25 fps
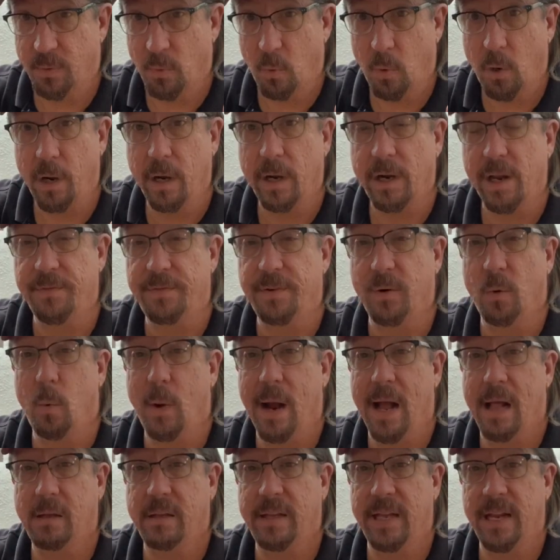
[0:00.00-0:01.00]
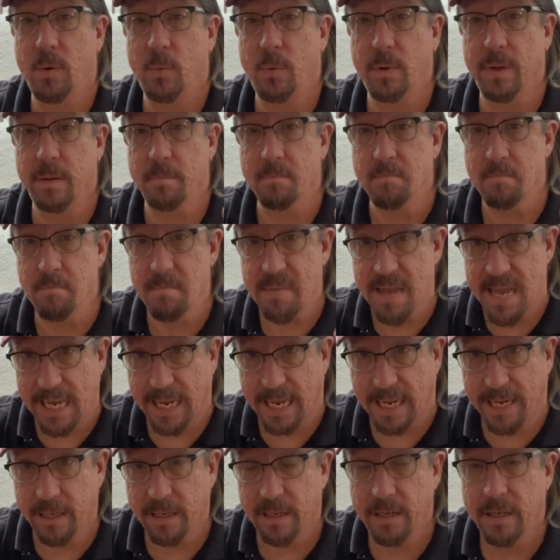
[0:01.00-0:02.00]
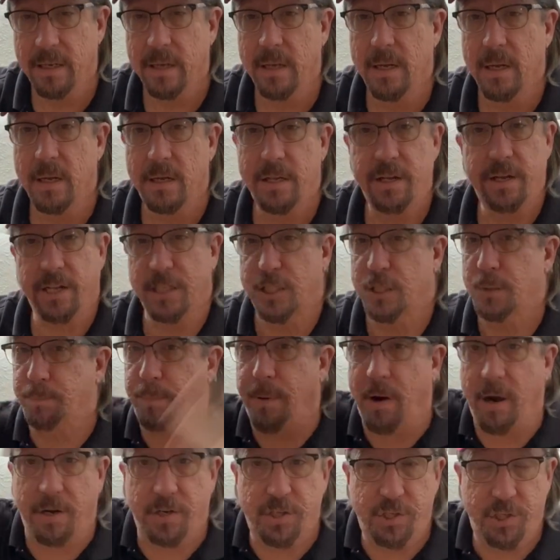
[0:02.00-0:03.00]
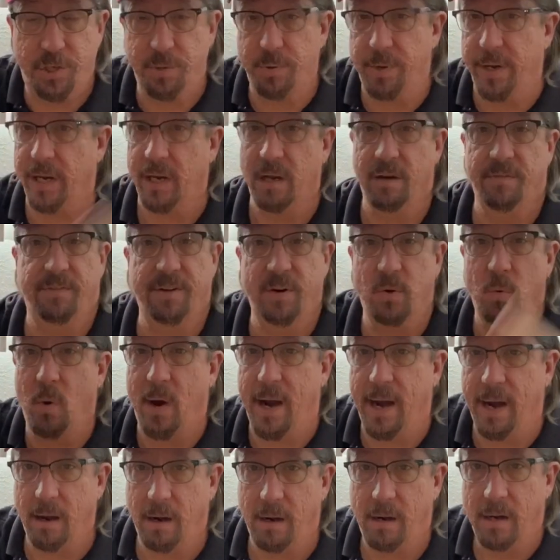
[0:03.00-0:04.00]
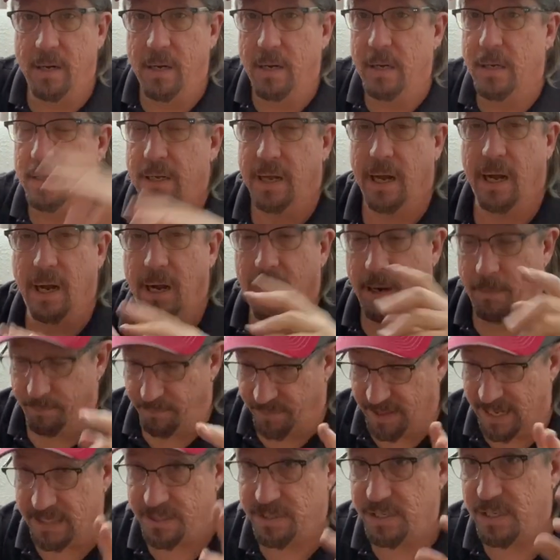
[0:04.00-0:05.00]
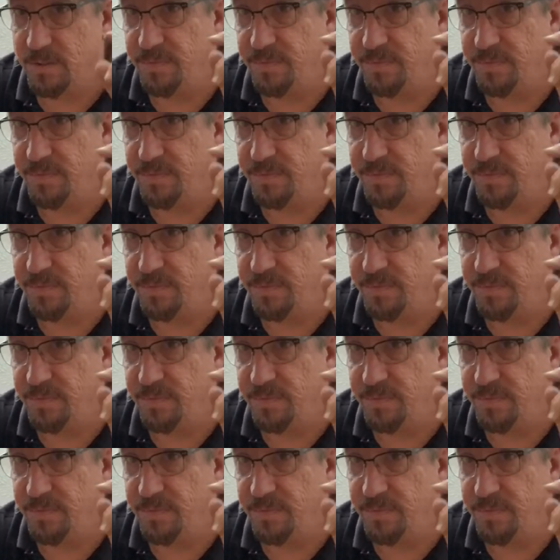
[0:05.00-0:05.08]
work, if you're welding with a MIG, you got sparks shooting everywhere. This is